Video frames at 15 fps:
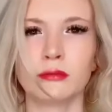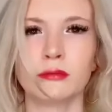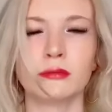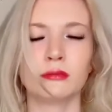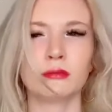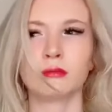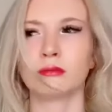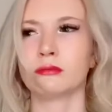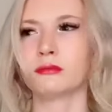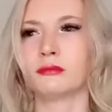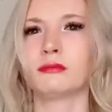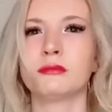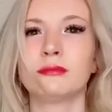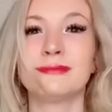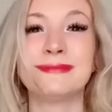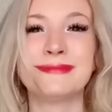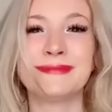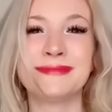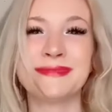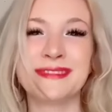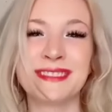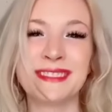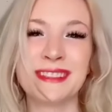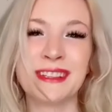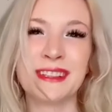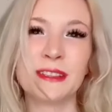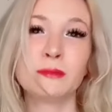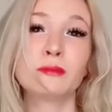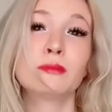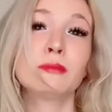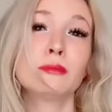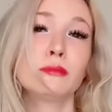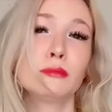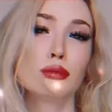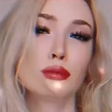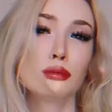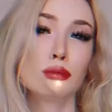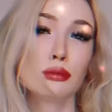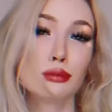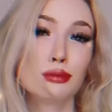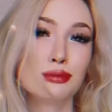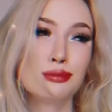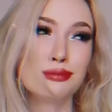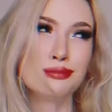Brianna, you seem different today.